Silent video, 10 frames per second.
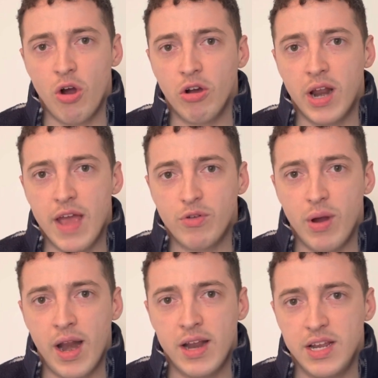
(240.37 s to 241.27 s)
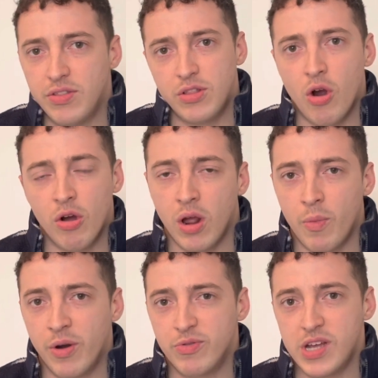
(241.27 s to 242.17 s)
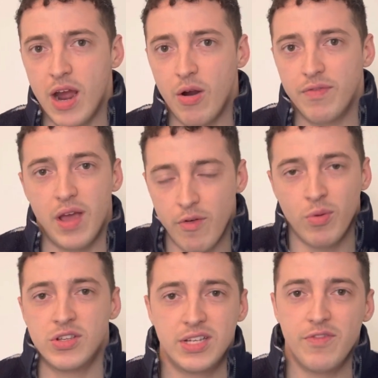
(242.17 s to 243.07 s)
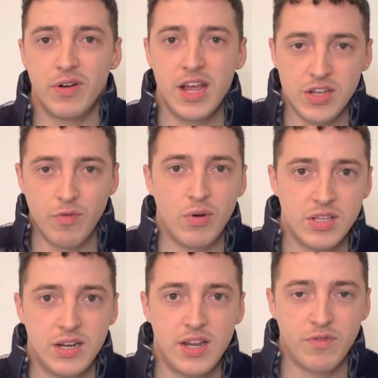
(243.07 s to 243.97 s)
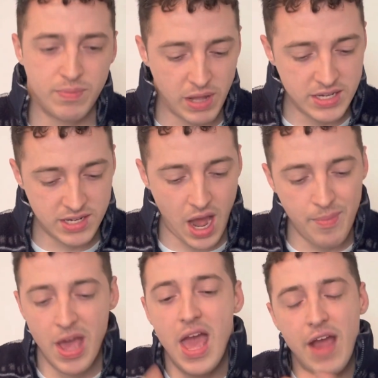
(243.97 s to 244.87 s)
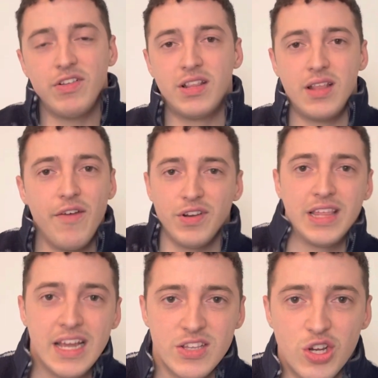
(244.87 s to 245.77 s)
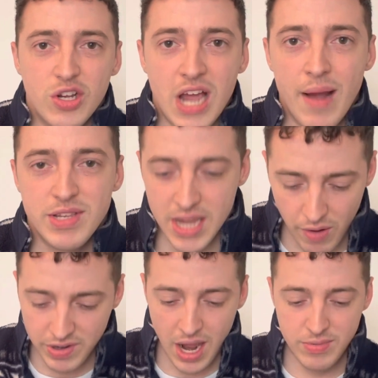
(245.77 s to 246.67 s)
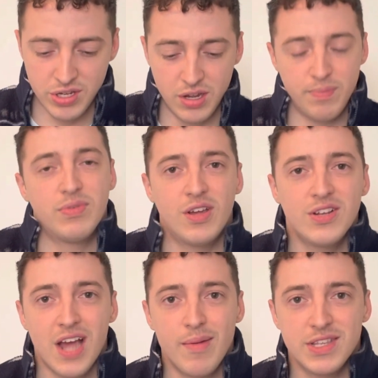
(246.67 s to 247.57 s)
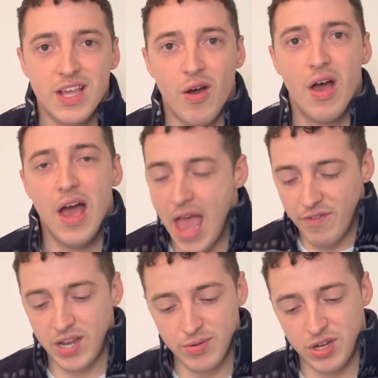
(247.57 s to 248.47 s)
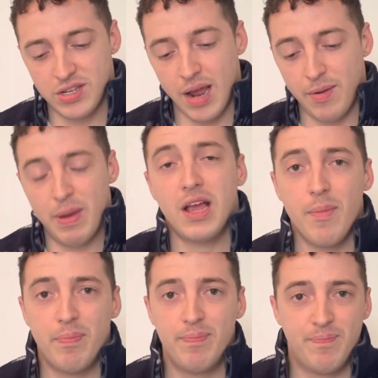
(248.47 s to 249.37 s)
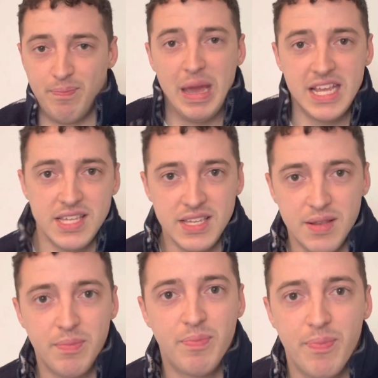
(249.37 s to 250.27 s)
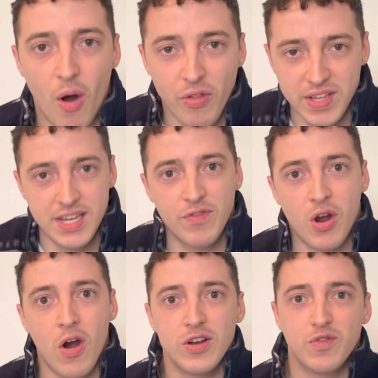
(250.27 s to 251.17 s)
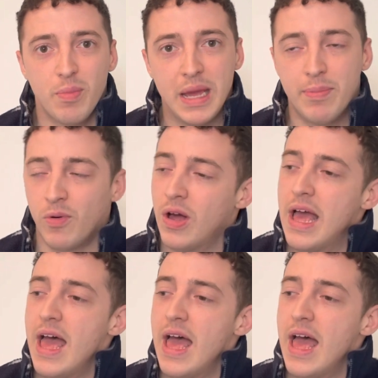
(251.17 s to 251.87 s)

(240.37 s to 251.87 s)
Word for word: all going to have a great idea that they're all going to want to retire off it. Everyone's a different age. Everyone's at a different place of time. Every everything is a good time to sell. Every time's a good good time to sell. Every time's a good time to pick up pieces and all these different cards for people.